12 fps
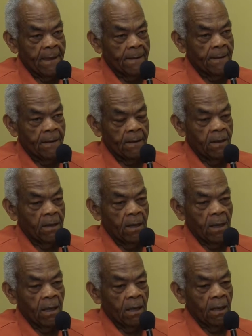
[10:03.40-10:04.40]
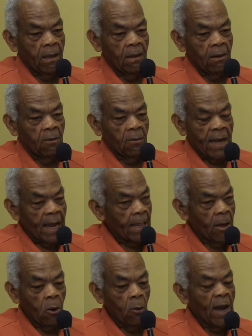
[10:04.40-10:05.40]
And got
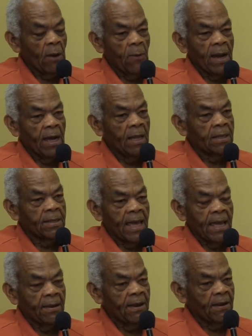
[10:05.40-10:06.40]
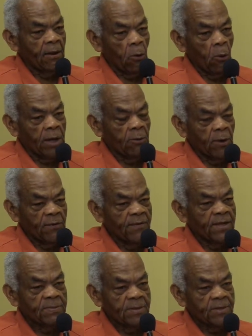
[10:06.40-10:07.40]
along quite well and had a
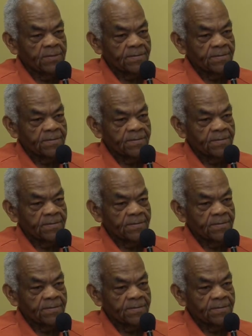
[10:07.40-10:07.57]
wonderful experience.